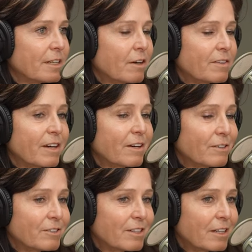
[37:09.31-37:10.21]
And on the
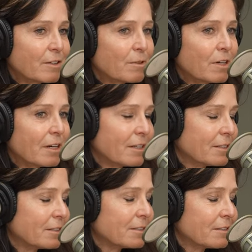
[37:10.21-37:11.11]
other side of the rock
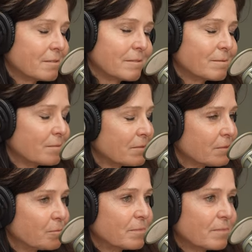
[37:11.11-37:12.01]
is
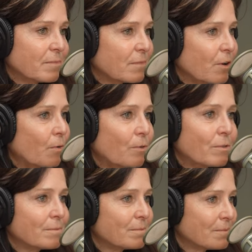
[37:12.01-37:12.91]
gold.
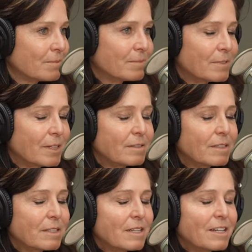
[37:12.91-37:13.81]
Mm-hmm. Right.
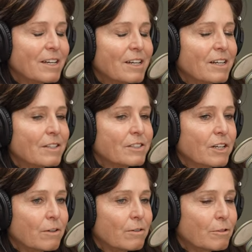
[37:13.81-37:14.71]

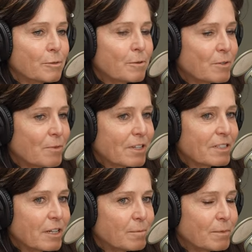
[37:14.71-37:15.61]
So the first person
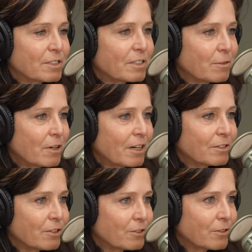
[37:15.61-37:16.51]
walks up, looks at the
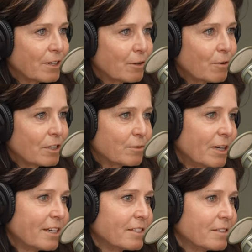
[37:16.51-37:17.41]
rock, turns around, and walks
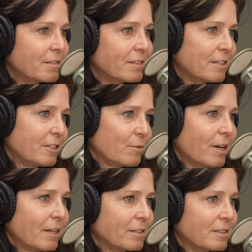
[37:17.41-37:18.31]
away because it's in his
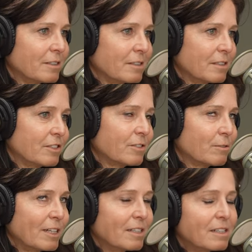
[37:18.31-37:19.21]
way, his or
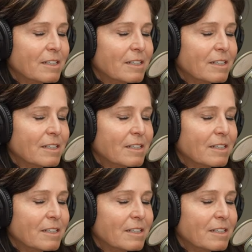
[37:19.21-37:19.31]
her way.